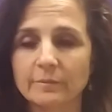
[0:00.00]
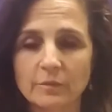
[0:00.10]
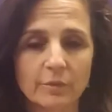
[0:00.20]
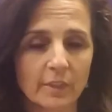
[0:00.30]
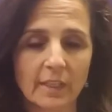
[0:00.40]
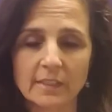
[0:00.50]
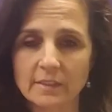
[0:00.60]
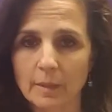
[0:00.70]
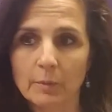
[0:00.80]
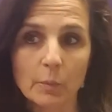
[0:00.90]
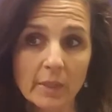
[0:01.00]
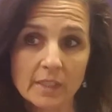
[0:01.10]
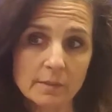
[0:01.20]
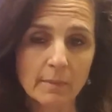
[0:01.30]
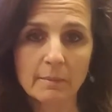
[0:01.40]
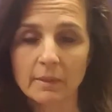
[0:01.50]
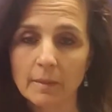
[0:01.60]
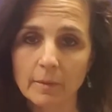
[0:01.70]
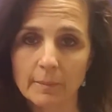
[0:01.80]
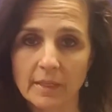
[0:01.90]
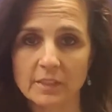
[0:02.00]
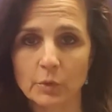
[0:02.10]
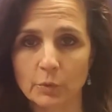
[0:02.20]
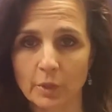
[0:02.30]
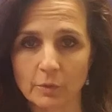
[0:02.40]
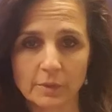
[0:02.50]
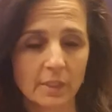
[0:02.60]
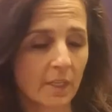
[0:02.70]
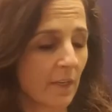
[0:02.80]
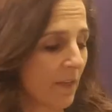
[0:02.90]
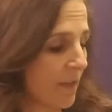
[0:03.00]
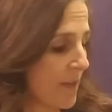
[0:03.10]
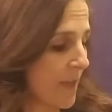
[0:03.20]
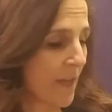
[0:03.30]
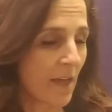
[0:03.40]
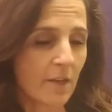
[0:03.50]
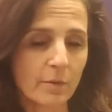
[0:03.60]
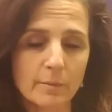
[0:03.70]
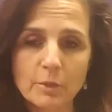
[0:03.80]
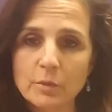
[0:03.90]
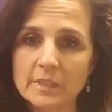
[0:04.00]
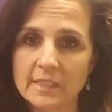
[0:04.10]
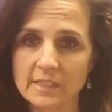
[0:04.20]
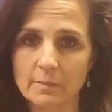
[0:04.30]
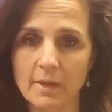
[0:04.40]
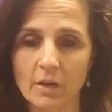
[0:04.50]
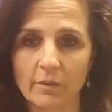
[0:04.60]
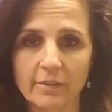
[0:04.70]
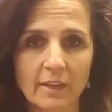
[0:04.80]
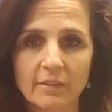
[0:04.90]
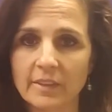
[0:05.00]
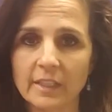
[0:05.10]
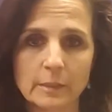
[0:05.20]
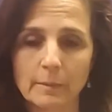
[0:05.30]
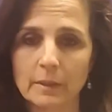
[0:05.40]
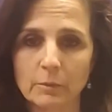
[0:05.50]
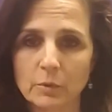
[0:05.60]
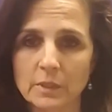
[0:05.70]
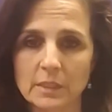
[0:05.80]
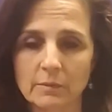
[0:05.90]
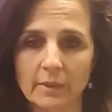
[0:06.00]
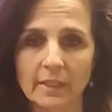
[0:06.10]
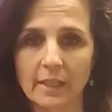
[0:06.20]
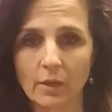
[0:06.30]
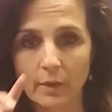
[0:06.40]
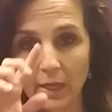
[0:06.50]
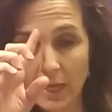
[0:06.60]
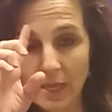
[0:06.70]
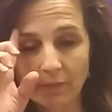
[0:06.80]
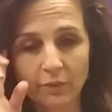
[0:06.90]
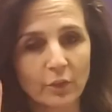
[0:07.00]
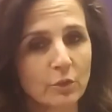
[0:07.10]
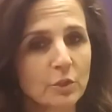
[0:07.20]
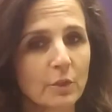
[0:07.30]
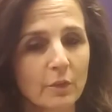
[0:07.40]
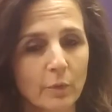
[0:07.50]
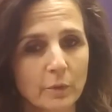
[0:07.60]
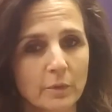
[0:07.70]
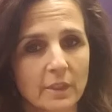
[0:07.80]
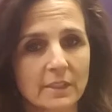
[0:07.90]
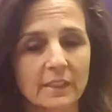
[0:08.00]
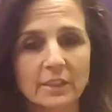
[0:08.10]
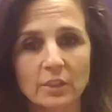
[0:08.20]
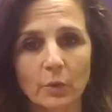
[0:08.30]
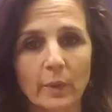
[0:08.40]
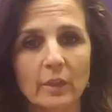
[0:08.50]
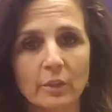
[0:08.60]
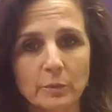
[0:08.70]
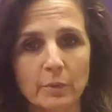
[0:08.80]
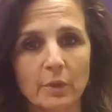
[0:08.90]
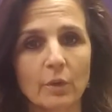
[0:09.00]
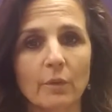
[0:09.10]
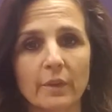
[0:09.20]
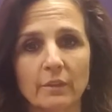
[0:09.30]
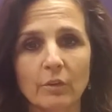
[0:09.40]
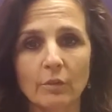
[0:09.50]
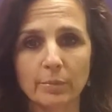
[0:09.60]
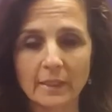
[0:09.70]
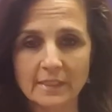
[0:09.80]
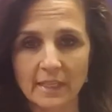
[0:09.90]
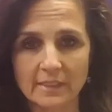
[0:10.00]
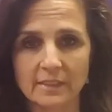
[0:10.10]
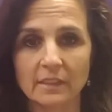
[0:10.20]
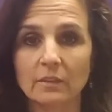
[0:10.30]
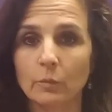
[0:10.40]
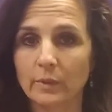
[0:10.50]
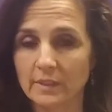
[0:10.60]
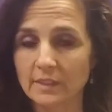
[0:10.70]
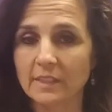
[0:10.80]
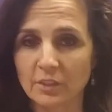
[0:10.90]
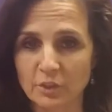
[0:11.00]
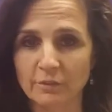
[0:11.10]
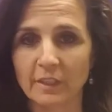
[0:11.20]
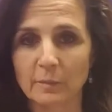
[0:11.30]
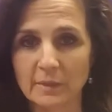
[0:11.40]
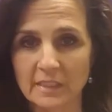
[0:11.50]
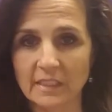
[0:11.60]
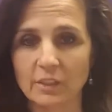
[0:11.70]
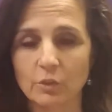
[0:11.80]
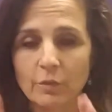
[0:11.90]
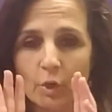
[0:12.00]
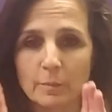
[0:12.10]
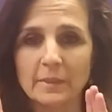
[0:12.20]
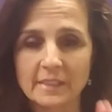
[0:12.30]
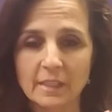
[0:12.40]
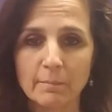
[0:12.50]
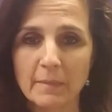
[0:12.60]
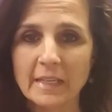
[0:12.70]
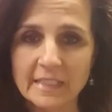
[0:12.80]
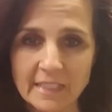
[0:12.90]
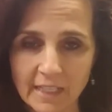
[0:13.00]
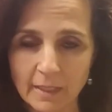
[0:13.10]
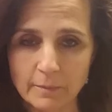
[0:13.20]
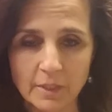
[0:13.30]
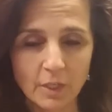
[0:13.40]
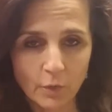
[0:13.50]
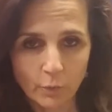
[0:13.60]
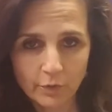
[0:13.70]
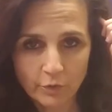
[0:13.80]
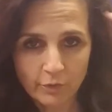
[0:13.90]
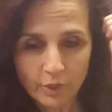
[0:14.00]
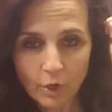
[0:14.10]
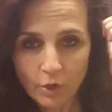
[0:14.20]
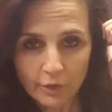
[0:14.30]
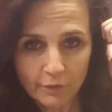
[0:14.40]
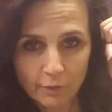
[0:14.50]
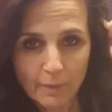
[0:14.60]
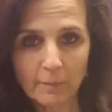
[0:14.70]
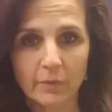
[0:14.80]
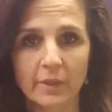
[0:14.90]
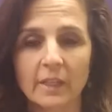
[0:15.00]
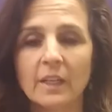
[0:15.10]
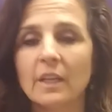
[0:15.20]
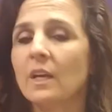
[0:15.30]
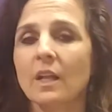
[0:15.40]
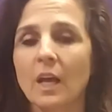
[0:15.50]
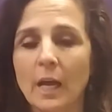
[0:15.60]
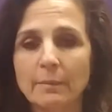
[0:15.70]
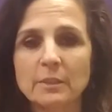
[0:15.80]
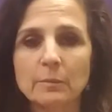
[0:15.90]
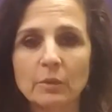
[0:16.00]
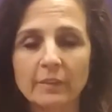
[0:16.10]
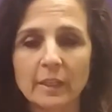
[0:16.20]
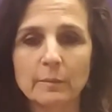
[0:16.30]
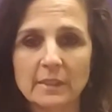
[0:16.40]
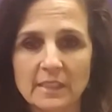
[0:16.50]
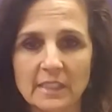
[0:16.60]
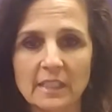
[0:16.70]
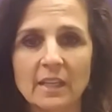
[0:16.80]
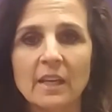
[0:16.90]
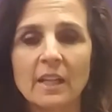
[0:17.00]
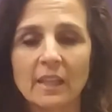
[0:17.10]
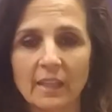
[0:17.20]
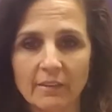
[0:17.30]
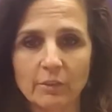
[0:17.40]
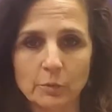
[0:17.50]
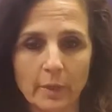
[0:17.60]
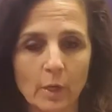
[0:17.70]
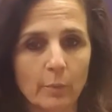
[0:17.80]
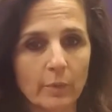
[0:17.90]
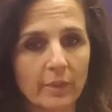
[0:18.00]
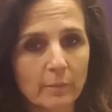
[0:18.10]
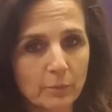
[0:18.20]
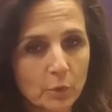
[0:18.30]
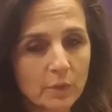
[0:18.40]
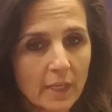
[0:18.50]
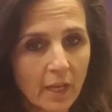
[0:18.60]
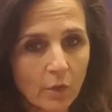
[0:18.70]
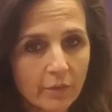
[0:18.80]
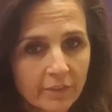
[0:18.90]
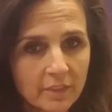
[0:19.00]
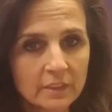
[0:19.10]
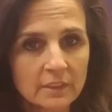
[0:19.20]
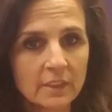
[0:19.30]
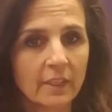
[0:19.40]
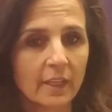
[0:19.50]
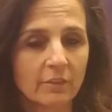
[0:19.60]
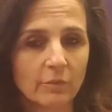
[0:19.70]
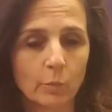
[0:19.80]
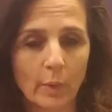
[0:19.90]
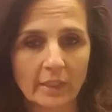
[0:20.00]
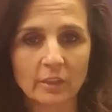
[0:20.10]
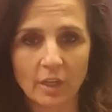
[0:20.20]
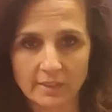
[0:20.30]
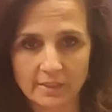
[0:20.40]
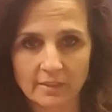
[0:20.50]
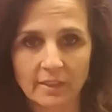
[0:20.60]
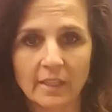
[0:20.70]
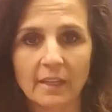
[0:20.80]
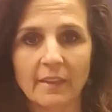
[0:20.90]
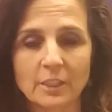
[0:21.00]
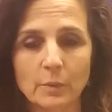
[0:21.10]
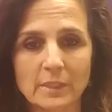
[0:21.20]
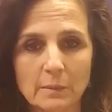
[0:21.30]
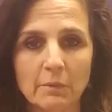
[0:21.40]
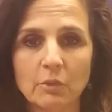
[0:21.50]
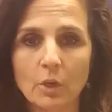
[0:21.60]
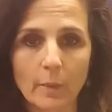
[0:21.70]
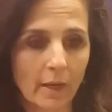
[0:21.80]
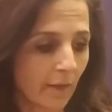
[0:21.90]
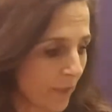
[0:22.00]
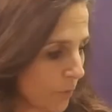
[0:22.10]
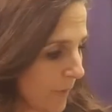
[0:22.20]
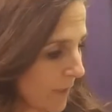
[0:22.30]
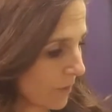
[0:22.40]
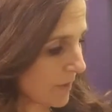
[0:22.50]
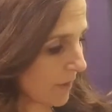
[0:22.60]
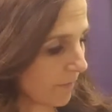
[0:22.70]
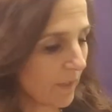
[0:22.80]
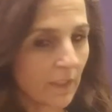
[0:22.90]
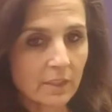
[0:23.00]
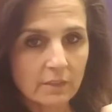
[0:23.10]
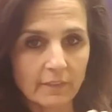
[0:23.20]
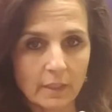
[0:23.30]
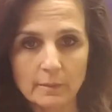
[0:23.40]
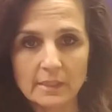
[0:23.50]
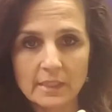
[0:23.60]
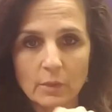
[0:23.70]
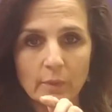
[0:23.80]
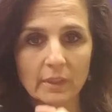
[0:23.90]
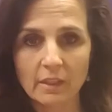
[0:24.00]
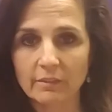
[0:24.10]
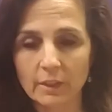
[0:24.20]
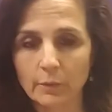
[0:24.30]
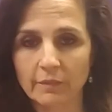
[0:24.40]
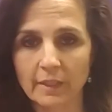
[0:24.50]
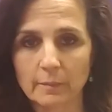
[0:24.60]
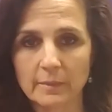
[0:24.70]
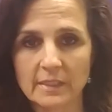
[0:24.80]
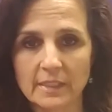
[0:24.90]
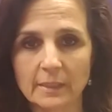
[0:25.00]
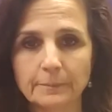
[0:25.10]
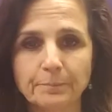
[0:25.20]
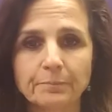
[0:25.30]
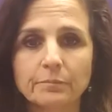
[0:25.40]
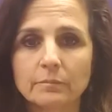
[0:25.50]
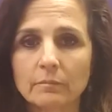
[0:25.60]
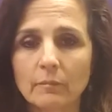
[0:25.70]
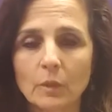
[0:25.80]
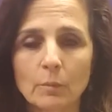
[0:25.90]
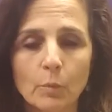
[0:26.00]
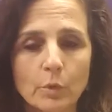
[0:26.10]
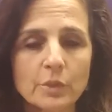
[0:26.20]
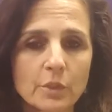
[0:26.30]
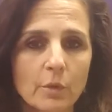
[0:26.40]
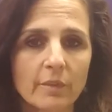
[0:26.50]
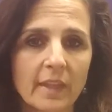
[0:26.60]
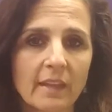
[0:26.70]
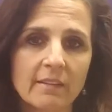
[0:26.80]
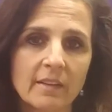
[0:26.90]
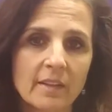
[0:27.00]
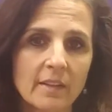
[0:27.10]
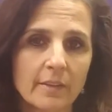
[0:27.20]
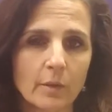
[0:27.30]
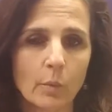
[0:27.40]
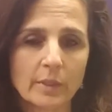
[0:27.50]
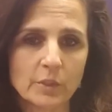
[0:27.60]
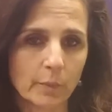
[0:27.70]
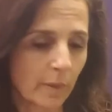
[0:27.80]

for the next couple of weeks, maybe a couple of months, who knows. Immune system health. Everything is about the immune system right now. And for those of you that have worked with us, at least on a weight loss protocol that involved blood testing, we did test your vitamin D. You've heard me say many times, whether you recall it or remember it, optimal vitamin D levels will help with immune health and weight loss. And that's why some of you go out and you get yourself some vitamin D. We love liquid vitamin D, more so than the once-a-week